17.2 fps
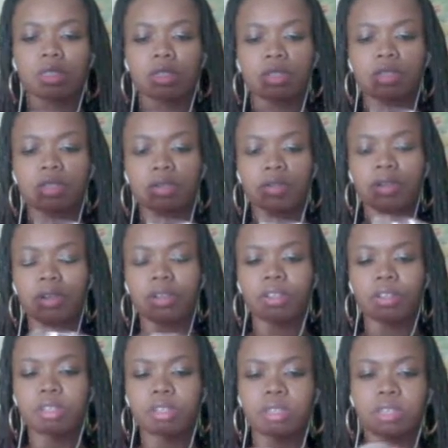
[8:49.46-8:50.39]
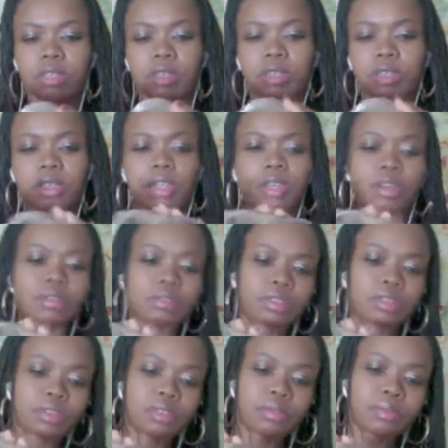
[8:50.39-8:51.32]
because it'll be harder to get it in
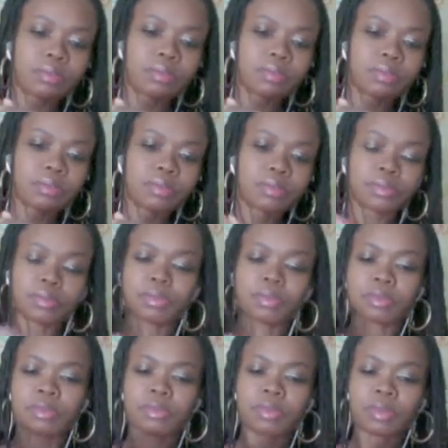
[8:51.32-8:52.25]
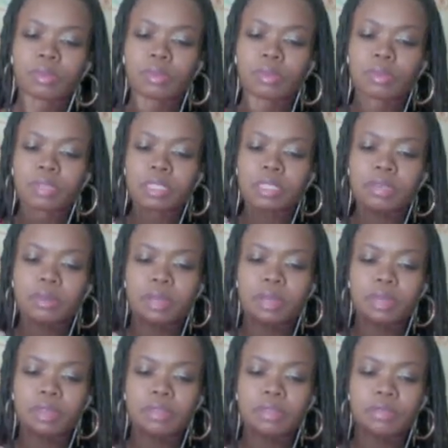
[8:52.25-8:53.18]
after,
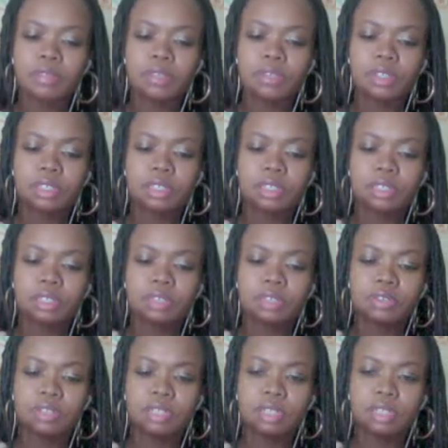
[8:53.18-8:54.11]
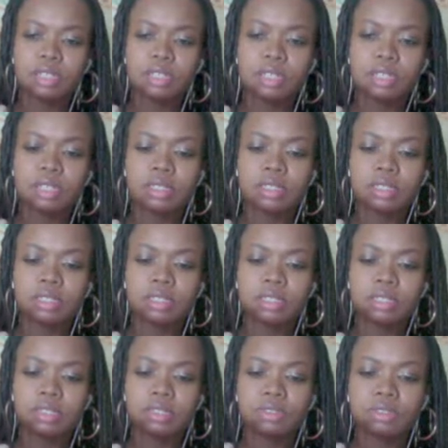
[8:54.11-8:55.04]
once the bottle's full and it's trying to like
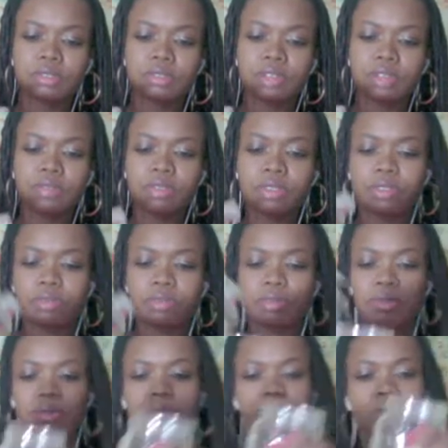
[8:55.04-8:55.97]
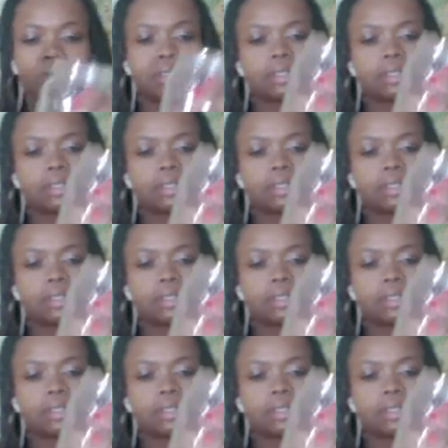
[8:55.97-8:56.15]
travel through